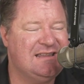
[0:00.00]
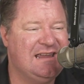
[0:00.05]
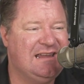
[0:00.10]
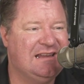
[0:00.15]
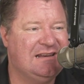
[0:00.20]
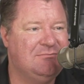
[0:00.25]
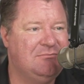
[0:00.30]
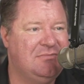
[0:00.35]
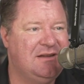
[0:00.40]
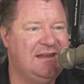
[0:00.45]
they
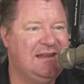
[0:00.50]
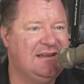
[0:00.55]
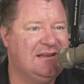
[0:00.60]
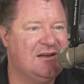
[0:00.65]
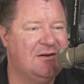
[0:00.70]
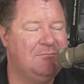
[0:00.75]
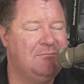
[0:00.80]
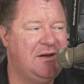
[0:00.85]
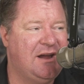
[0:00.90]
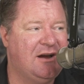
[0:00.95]
can be
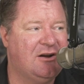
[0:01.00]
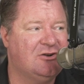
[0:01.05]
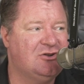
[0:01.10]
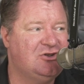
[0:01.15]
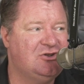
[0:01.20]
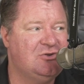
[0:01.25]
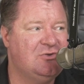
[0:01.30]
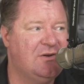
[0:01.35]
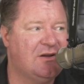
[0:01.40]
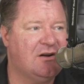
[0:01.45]

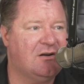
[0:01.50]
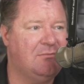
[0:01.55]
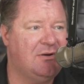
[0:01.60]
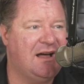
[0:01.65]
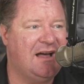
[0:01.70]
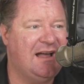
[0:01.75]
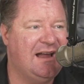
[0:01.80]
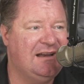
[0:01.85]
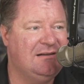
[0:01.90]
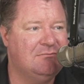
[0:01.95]
compared to and are
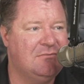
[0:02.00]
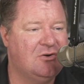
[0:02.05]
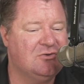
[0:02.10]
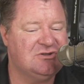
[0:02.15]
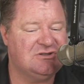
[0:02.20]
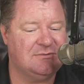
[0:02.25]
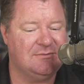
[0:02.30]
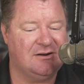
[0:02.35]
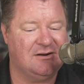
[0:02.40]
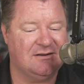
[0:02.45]
behind
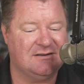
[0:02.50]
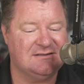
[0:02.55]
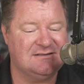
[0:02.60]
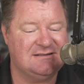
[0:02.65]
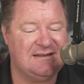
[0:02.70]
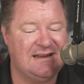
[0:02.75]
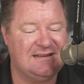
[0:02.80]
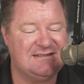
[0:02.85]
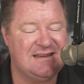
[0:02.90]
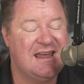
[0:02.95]
most American
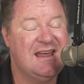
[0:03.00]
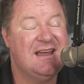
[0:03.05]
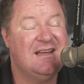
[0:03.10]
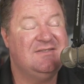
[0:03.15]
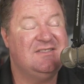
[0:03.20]
states.